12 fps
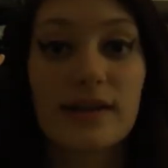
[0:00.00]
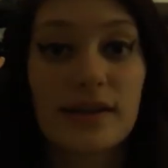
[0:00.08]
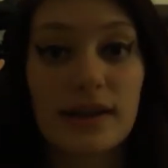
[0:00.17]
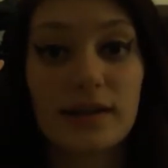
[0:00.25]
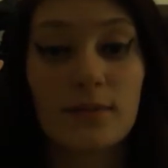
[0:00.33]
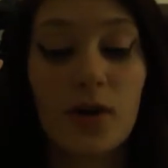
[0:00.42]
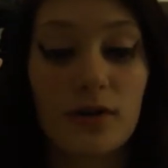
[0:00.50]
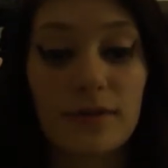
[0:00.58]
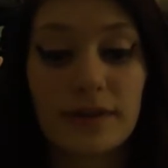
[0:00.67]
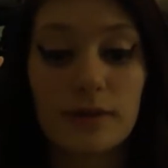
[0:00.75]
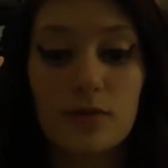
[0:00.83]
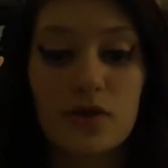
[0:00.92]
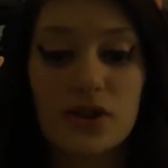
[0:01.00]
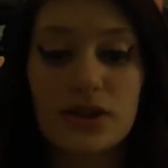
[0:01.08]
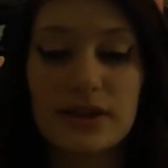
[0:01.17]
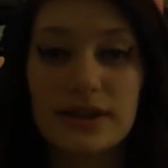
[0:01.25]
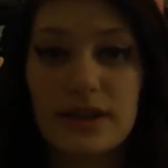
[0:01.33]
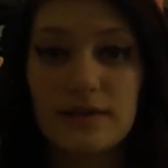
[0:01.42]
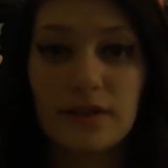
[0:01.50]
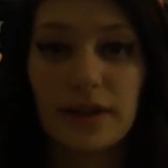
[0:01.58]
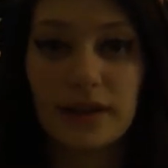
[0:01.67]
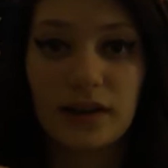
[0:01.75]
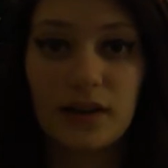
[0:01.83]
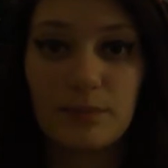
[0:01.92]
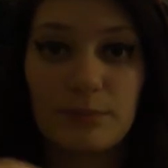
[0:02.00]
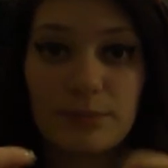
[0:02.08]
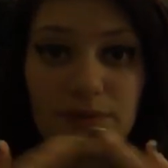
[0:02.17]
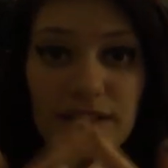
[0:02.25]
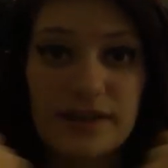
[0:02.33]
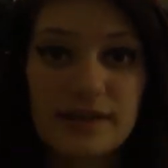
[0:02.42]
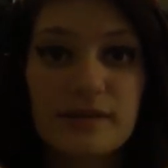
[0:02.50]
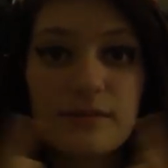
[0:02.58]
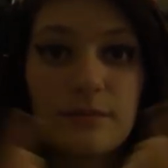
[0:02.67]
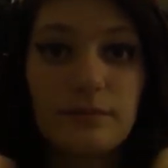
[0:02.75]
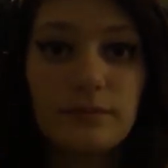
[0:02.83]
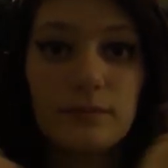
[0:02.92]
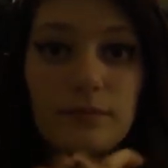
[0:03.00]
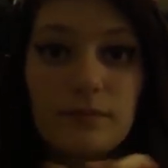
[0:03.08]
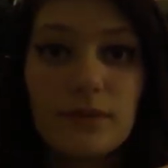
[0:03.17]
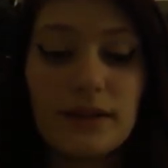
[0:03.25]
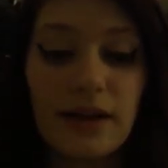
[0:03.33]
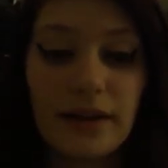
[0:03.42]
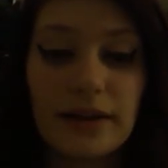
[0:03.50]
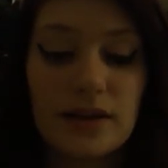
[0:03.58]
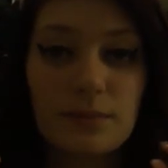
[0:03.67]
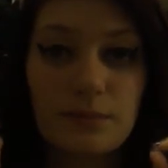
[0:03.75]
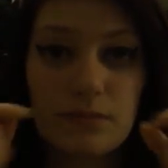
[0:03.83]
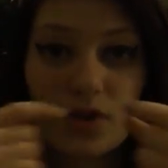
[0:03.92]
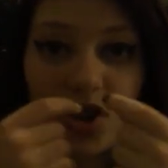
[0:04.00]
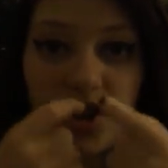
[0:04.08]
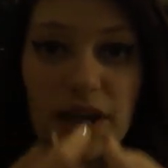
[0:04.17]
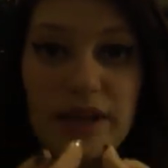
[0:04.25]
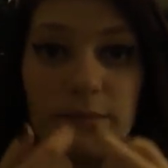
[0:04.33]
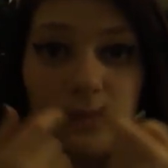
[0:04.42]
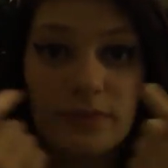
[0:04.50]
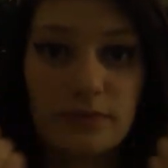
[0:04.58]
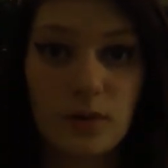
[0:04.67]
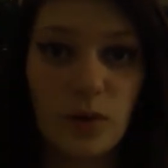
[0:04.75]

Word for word: They take them off, it will just leave like a brace-like shape